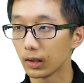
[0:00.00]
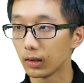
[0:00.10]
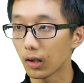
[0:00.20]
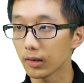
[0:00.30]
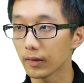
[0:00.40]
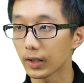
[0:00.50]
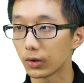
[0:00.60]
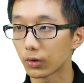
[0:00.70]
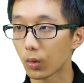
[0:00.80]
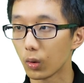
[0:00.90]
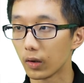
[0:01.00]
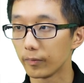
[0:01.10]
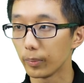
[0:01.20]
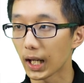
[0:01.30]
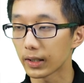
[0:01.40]
loss of control
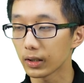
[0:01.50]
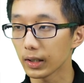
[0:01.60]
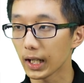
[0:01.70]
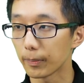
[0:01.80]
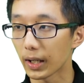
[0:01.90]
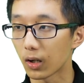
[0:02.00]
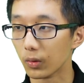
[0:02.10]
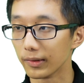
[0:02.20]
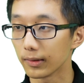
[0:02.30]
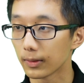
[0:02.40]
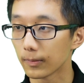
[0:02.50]
of bladder and bowels.